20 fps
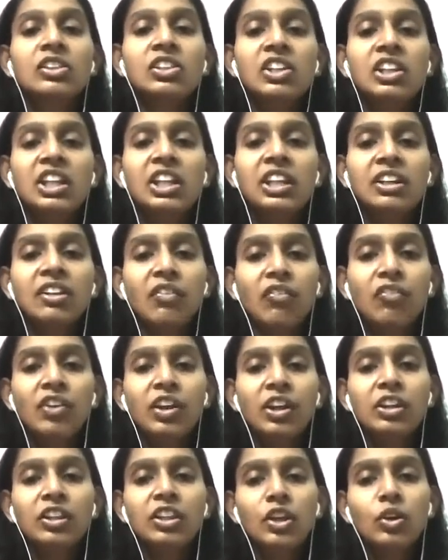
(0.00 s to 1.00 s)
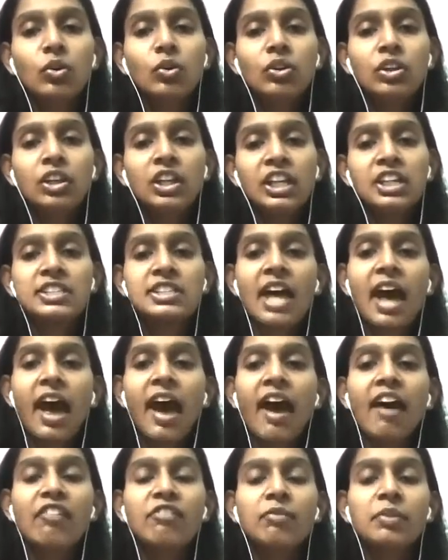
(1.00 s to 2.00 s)
Three different theories
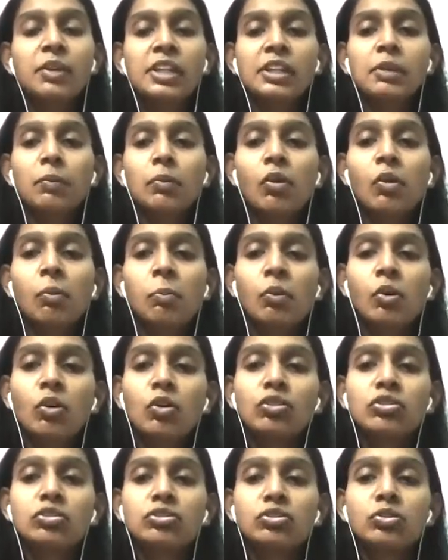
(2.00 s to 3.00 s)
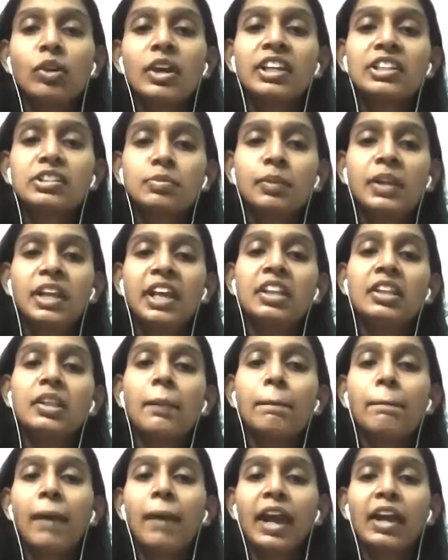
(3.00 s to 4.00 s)
have been proposed to explain the
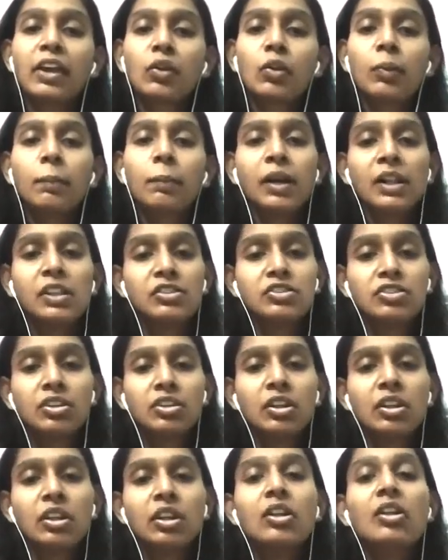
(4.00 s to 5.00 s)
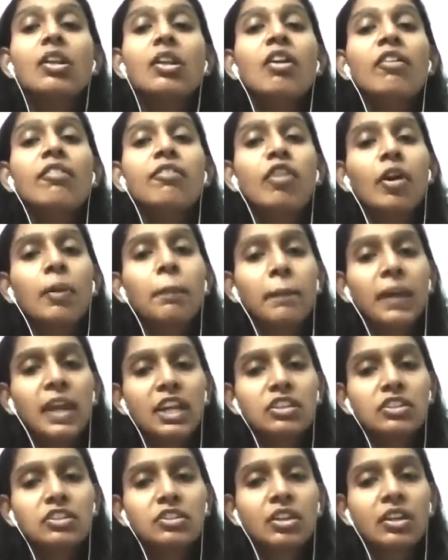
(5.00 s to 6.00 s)
microemulsion
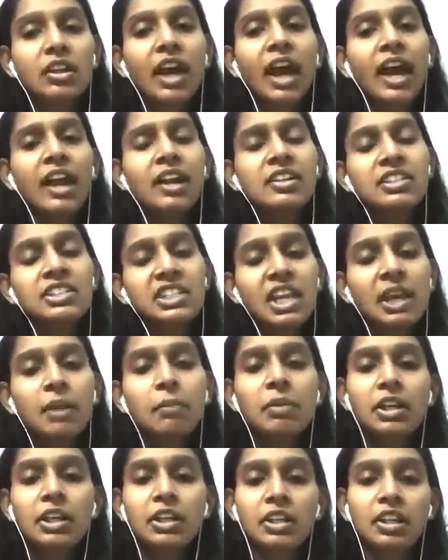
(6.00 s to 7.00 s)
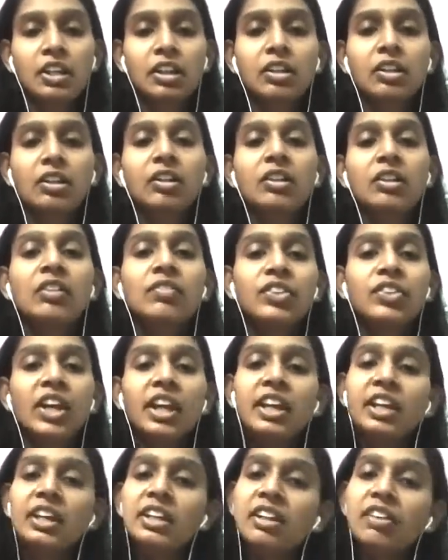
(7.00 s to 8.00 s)
formation and stability. The
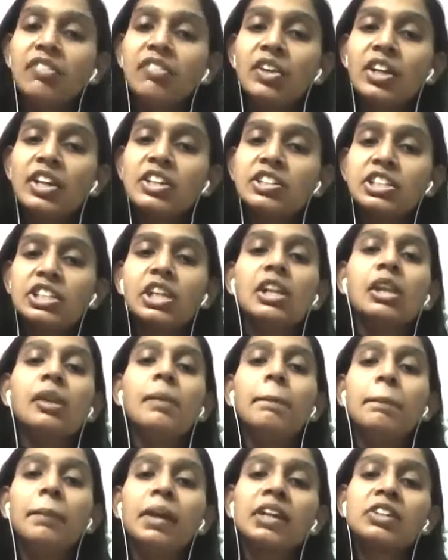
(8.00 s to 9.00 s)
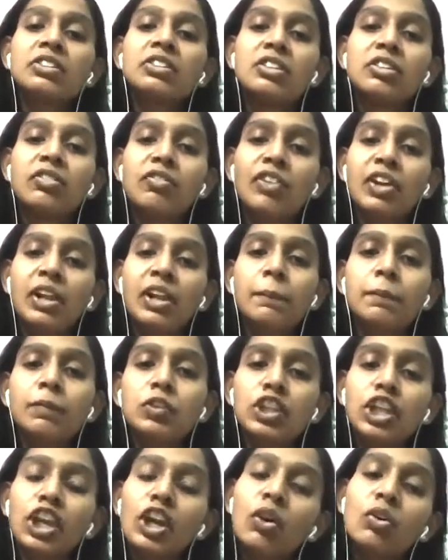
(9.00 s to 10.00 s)
interfacial mixed film
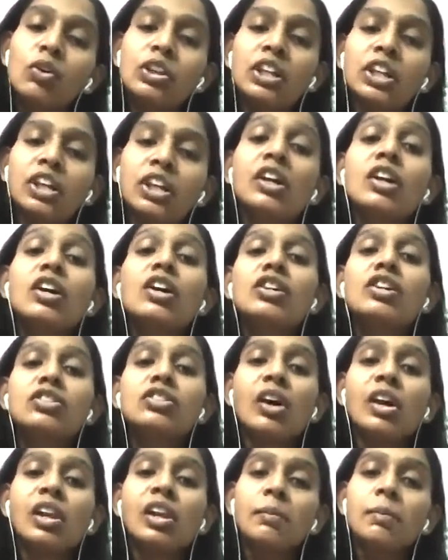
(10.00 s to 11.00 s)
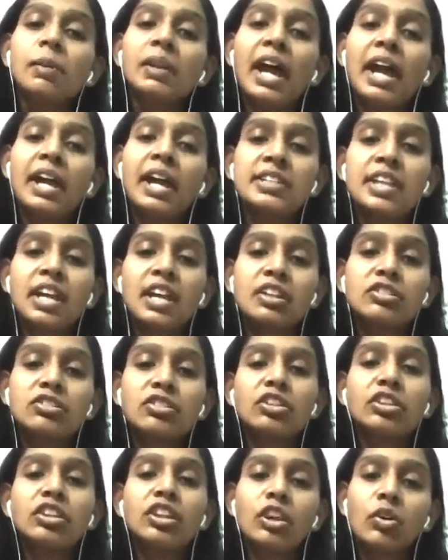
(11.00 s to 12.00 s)
theory,
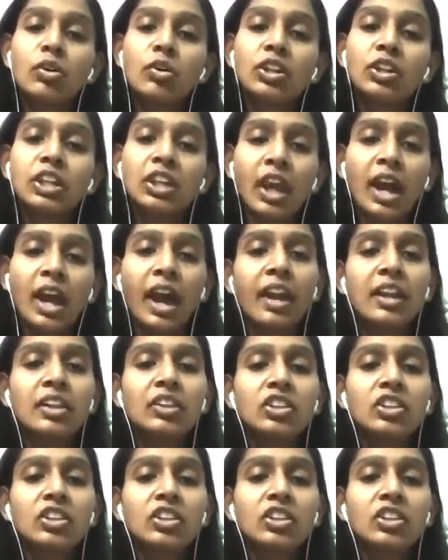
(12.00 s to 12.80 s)
solubilization theory, and